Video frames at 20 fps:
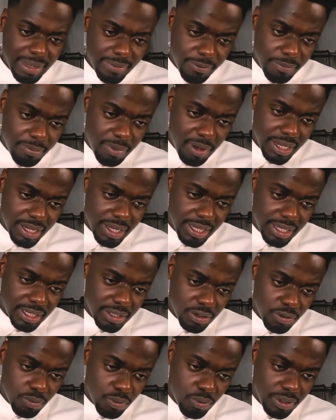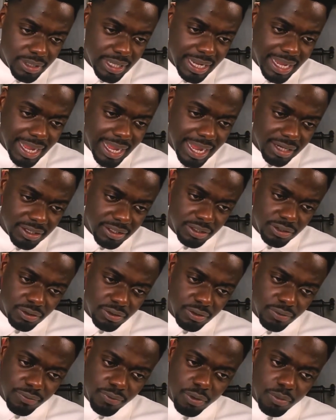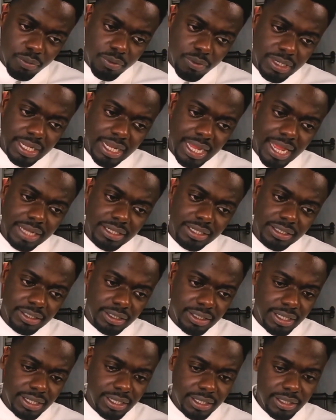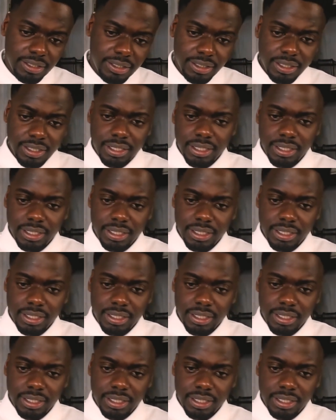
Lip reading: Party and what they actually stood for and what they actually did